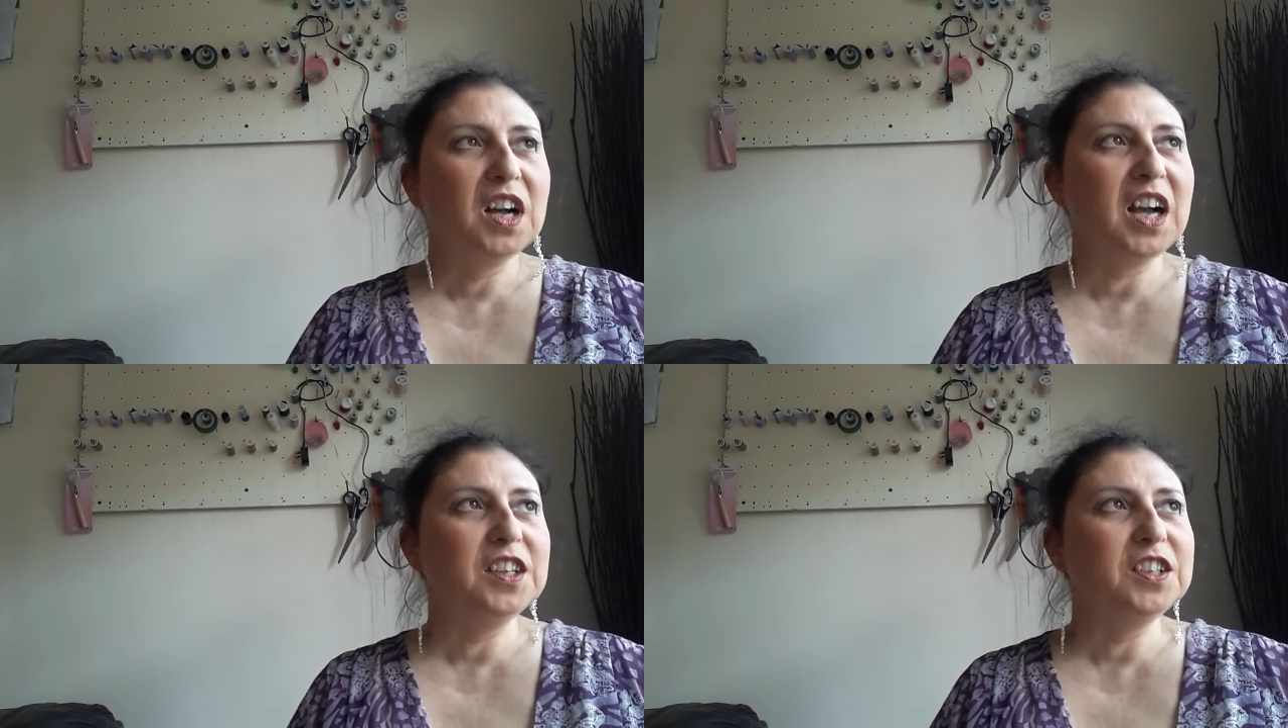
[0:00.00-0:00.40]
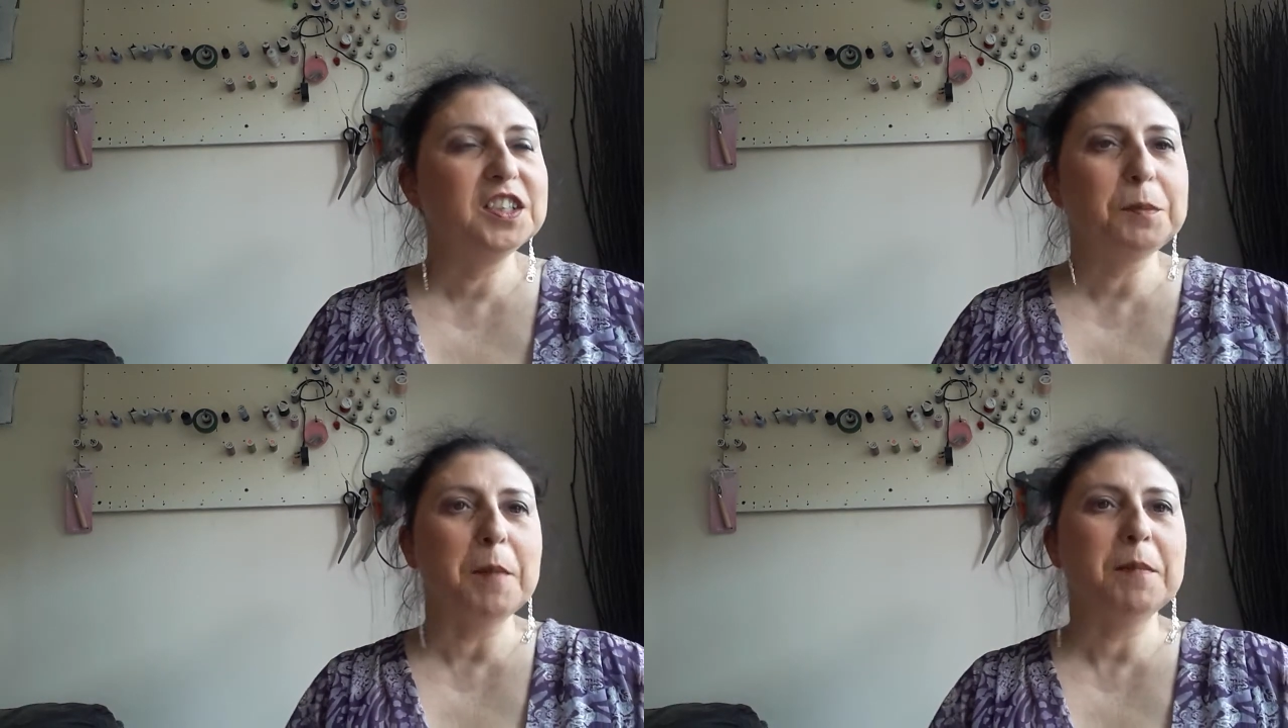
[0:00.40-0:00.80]
I used to
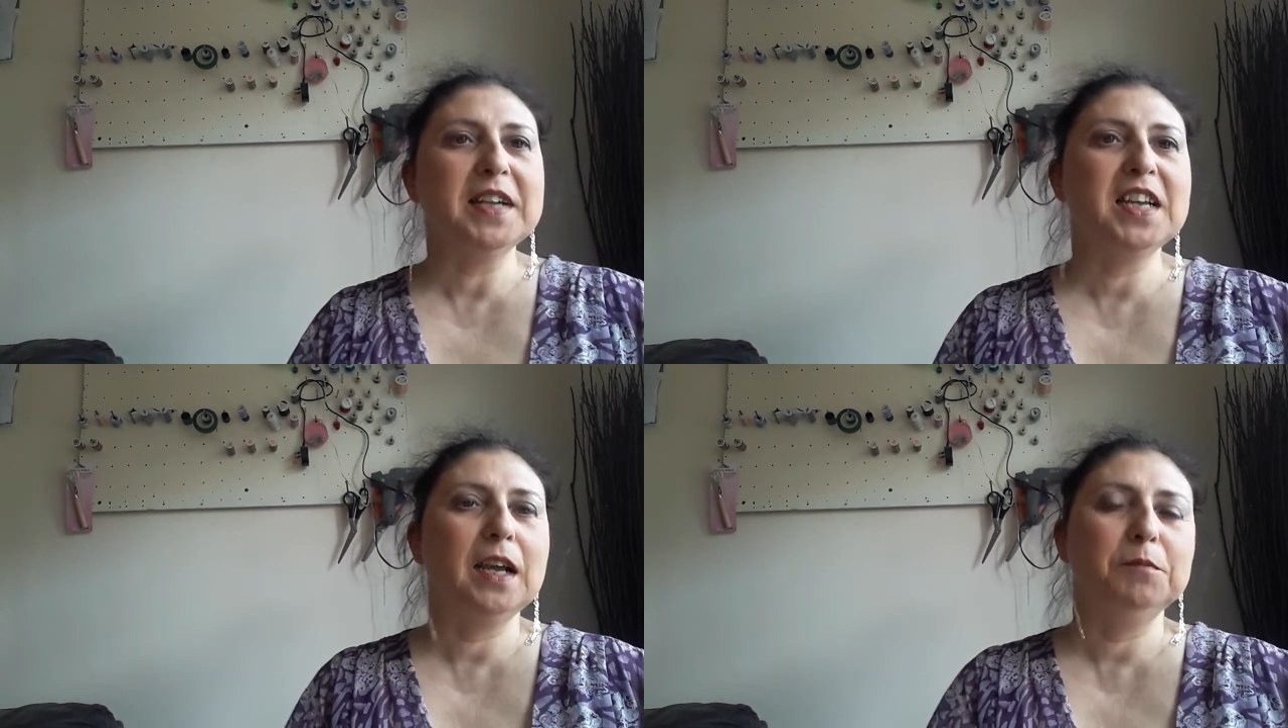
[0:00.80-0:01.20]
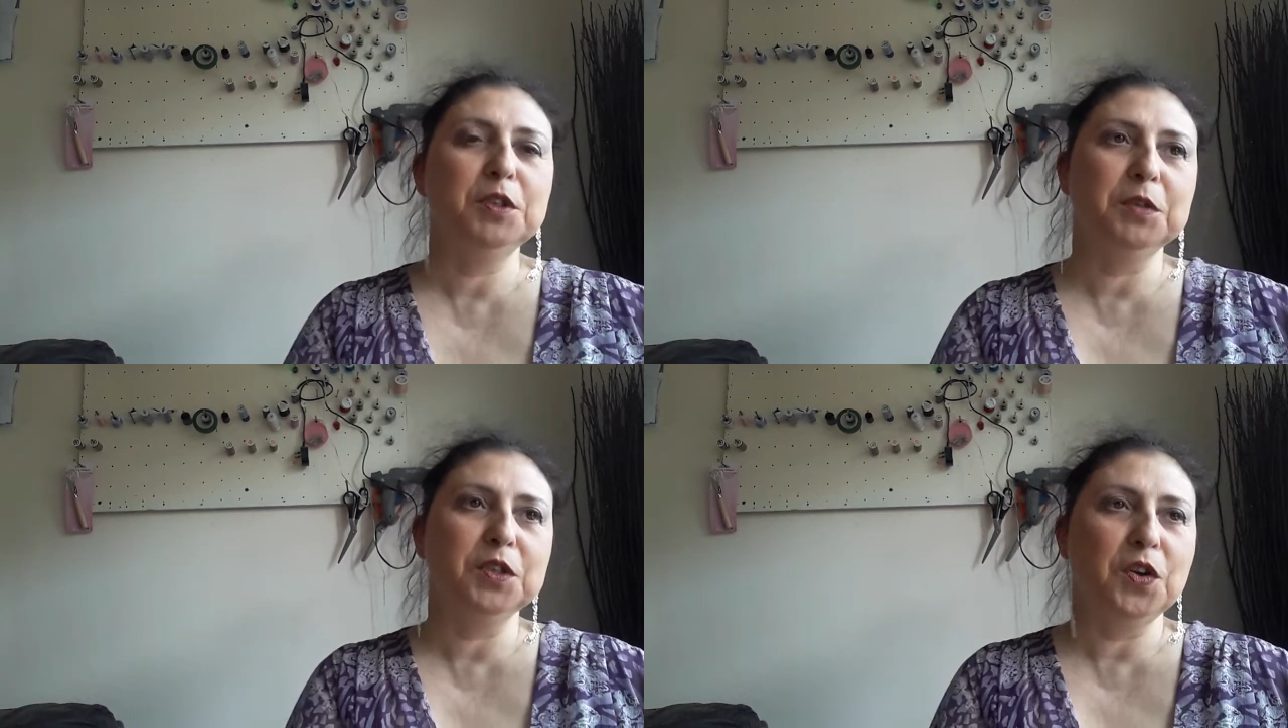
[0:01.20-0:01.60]
spend my time
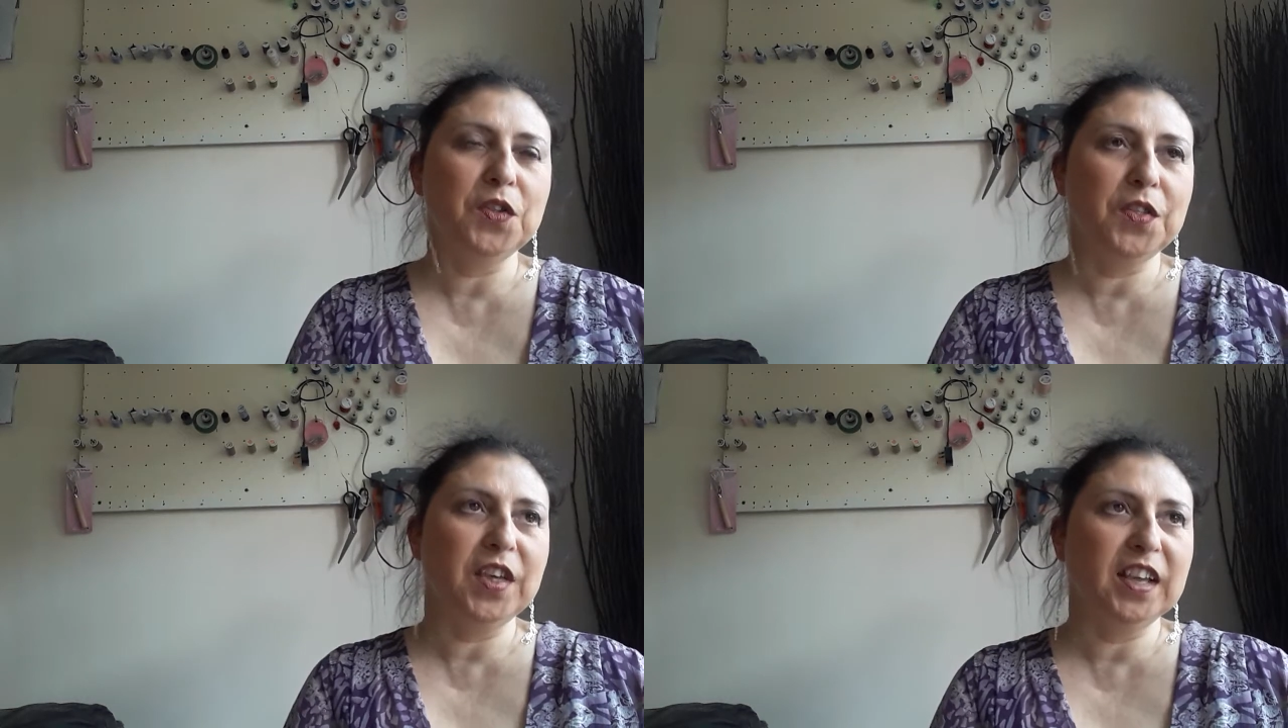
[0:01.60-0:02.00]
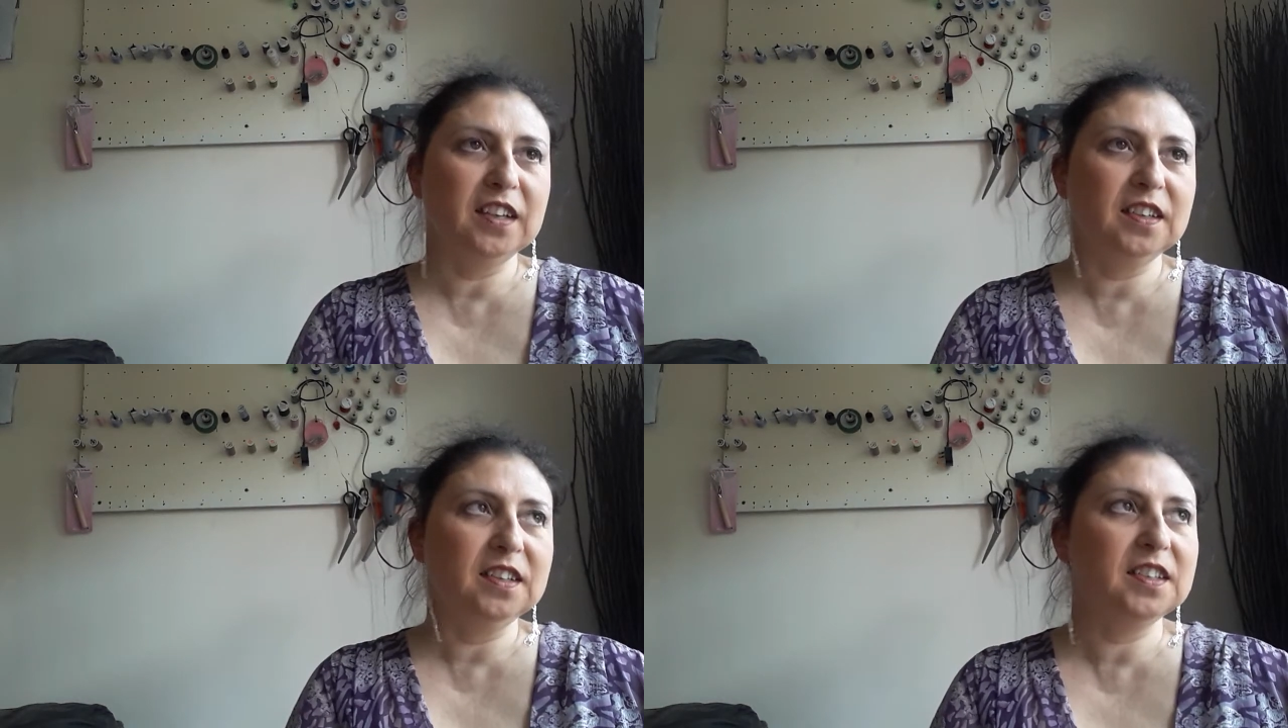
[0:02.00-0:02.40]
doing other
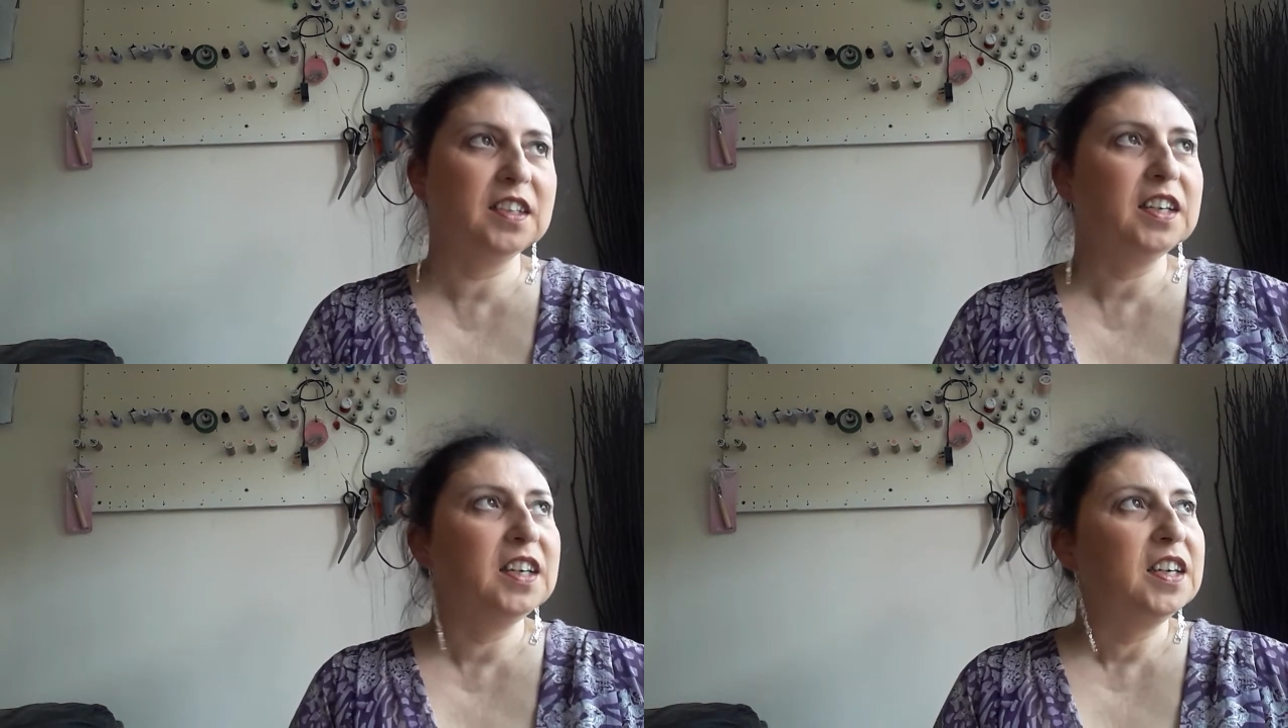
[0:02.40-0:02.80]
things.